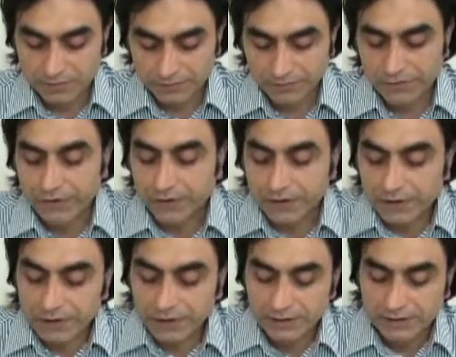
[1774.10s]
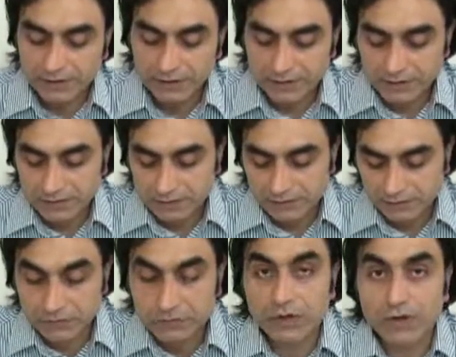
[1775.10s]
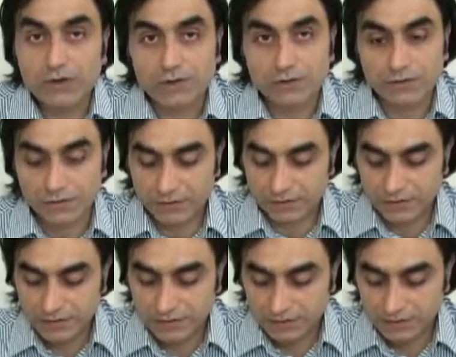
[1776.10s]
Referring to the earth.